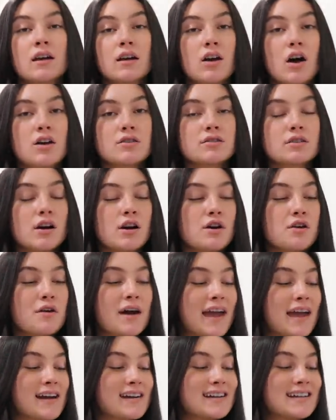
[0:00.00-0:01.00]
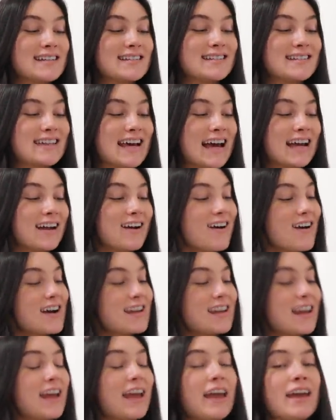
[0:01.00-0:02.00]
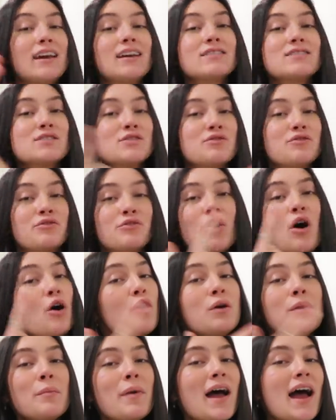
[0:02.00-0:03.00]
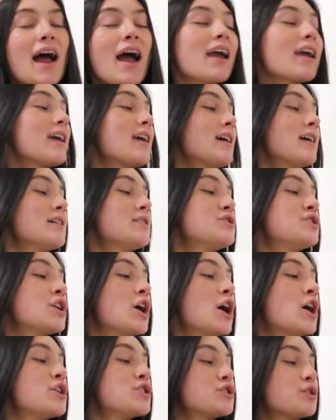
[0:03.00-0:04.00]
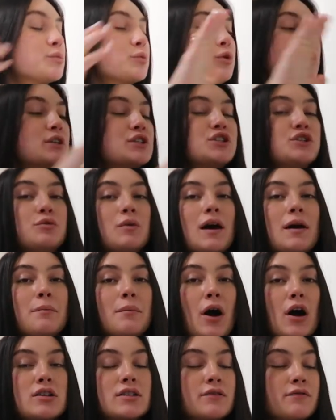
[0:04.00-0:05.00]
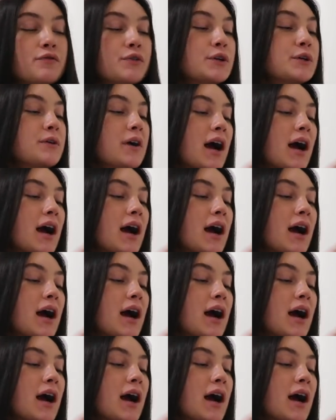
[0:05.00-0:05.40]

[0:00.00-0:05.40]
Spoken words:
Costco, and I got a Sephora package. So I'm going to unbox it for you